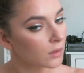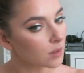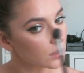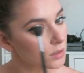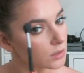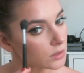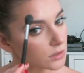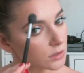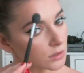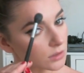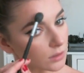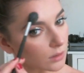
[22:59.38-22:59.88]

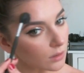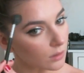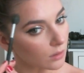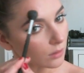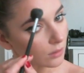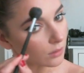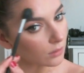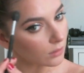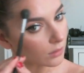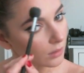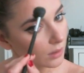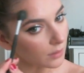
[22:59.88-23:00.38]
so
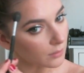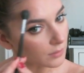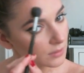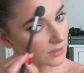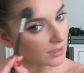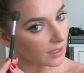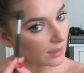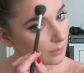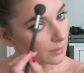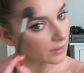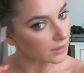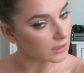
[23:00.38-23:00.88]
I was
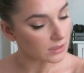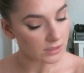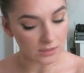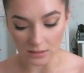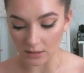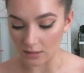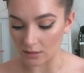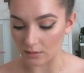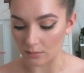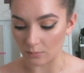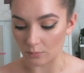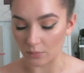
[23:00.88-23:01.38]
happy to see
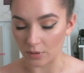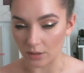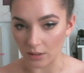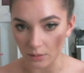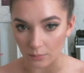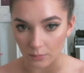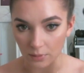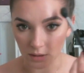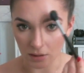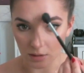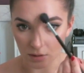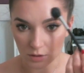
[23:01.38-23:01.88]
them when I
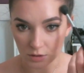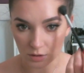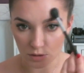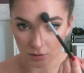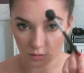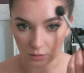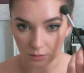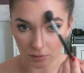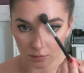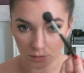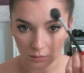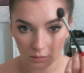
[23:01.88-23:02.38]
went
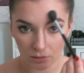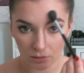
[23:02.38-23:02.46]
into